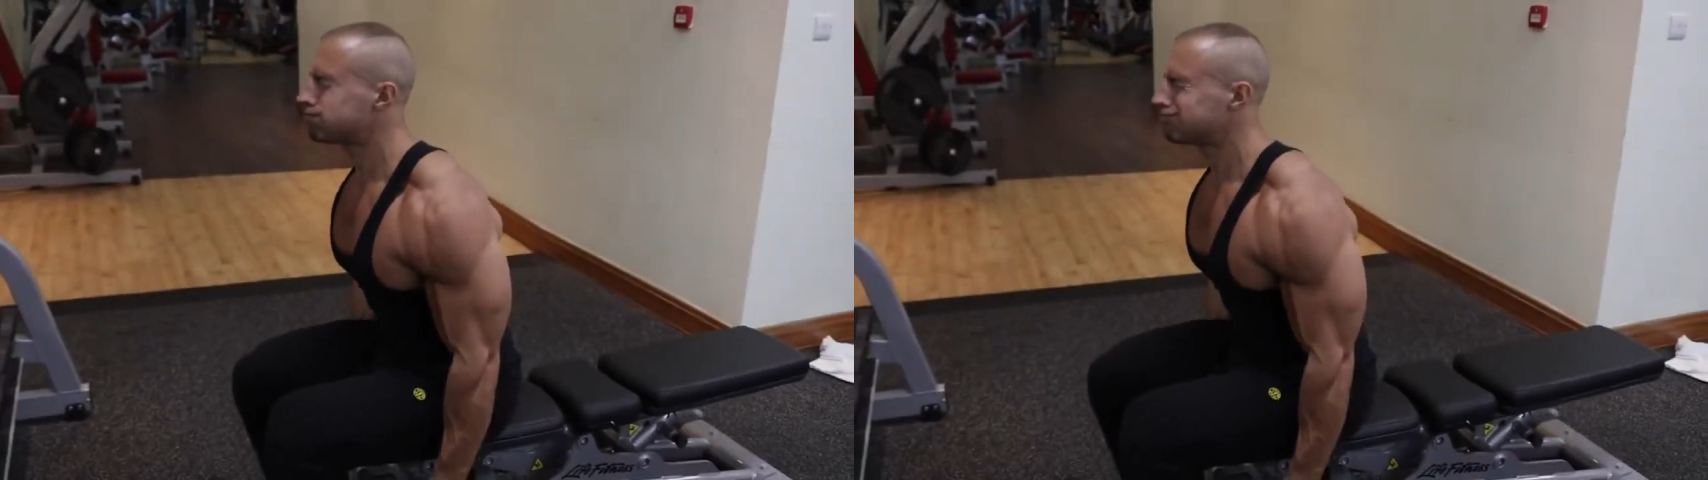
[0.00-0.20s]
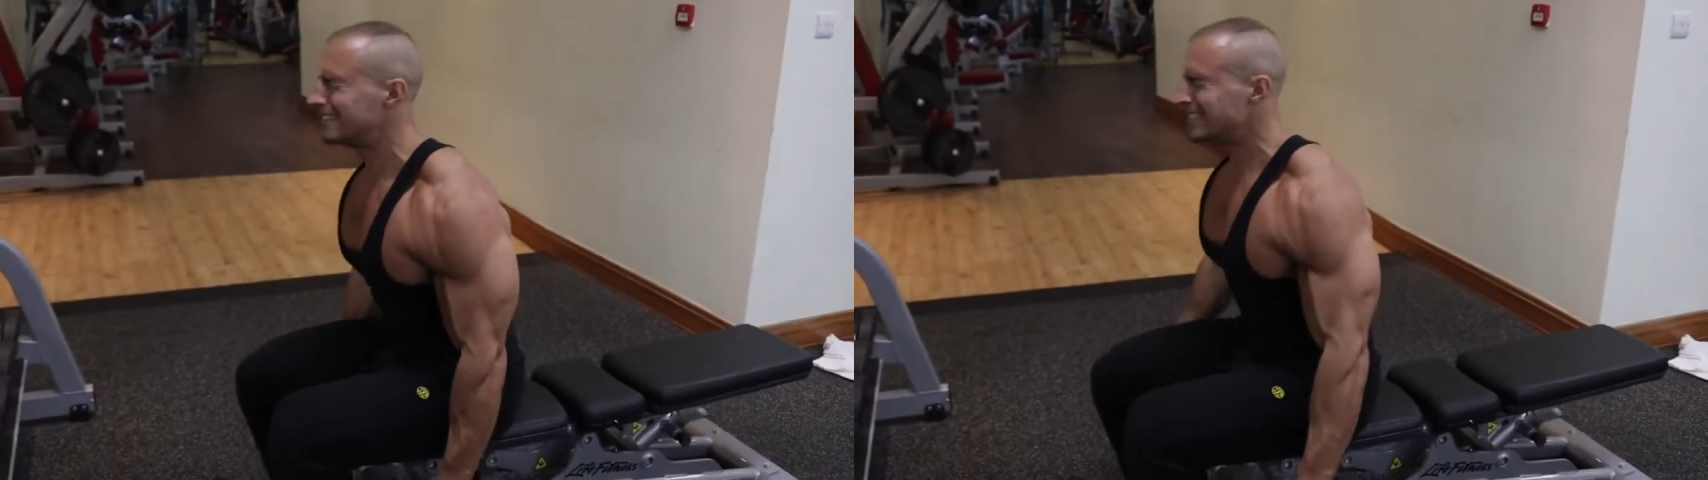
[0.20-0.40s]

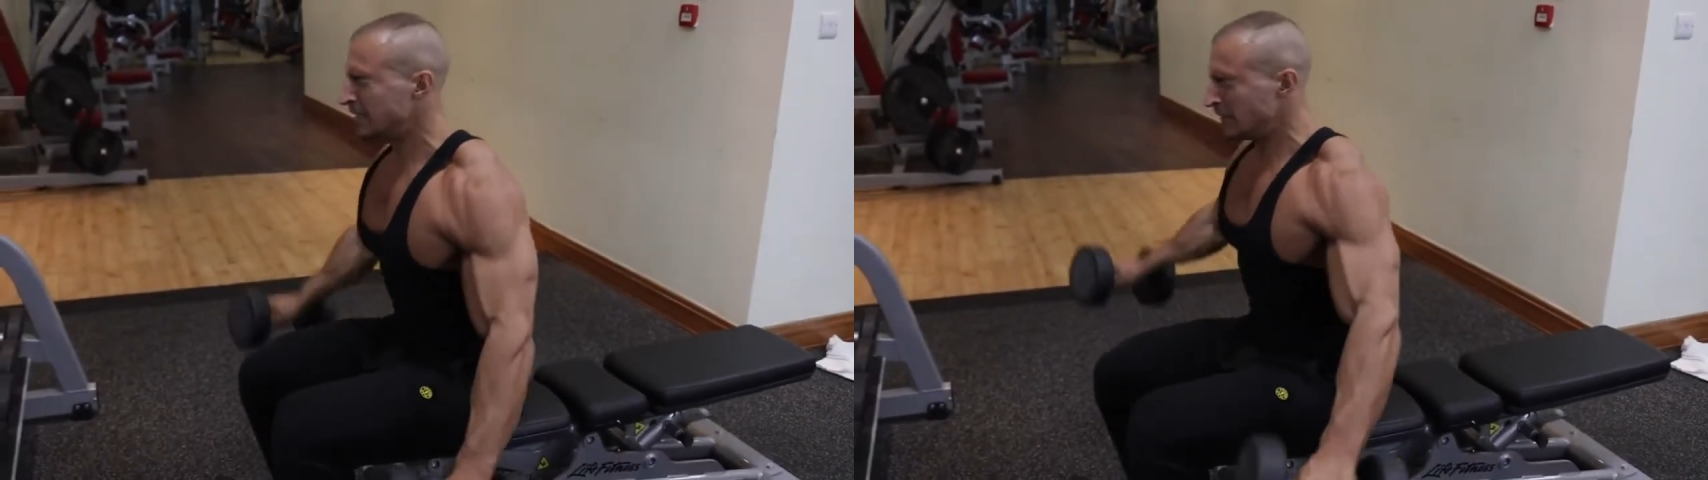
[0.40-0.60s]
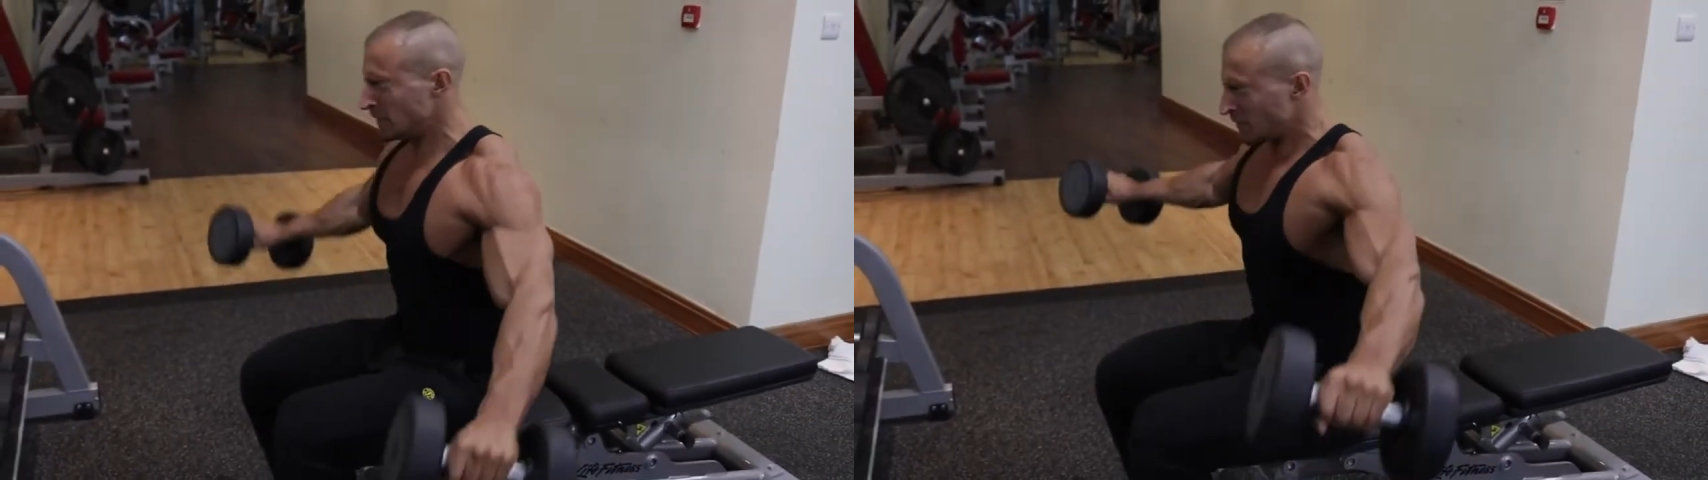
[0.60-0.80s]
pretty
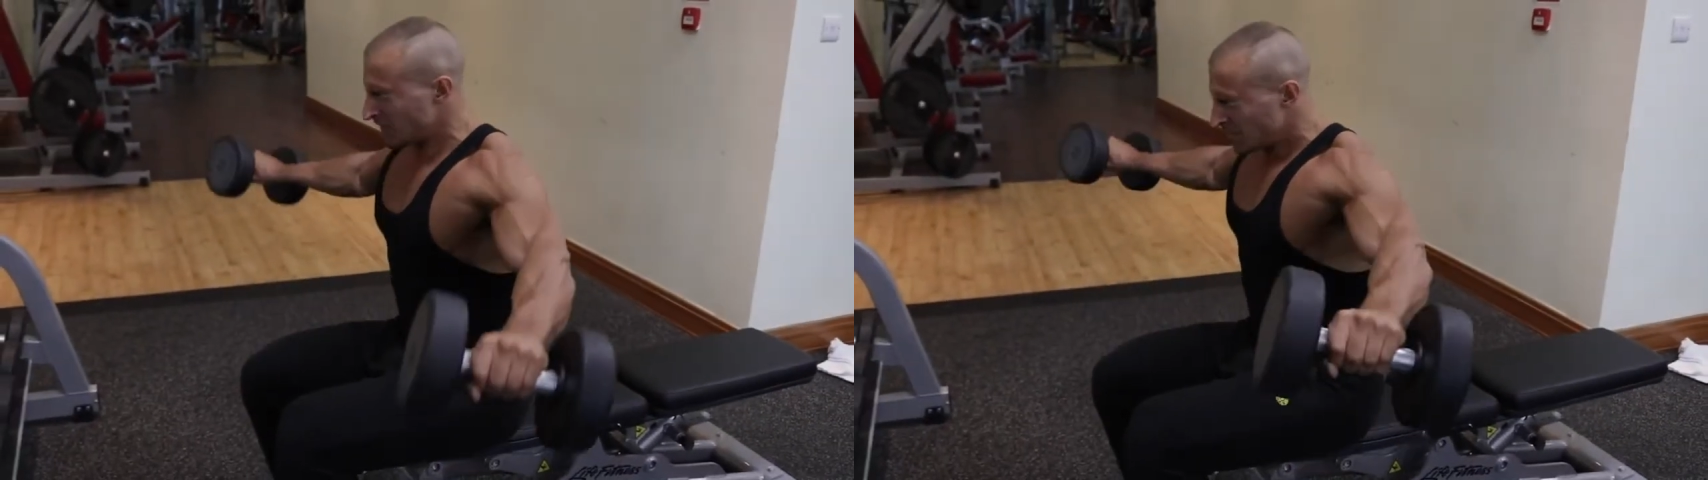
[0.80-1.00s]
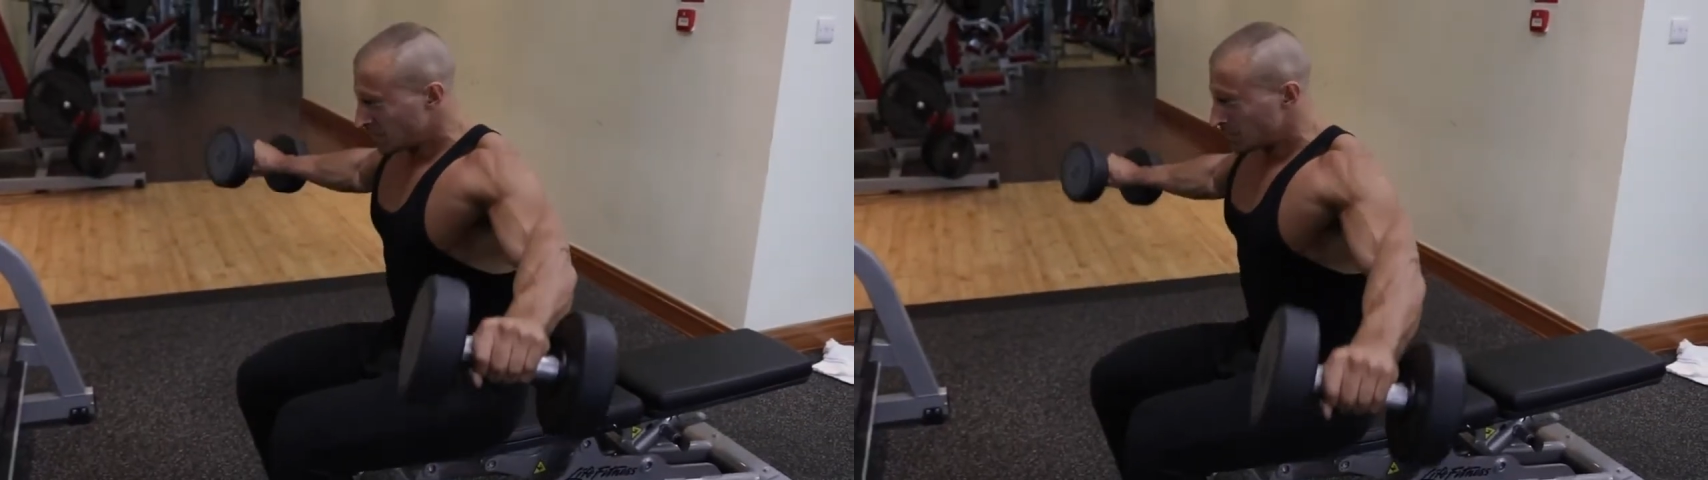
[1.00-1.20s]
much to
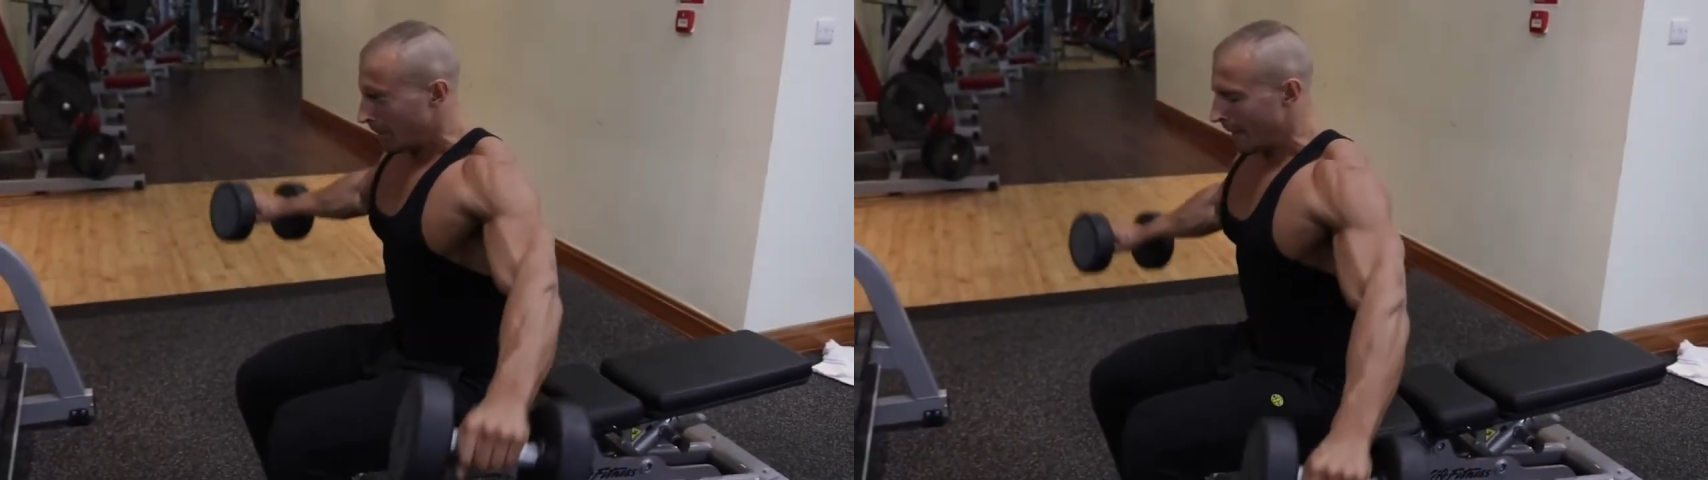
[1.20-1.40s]
failure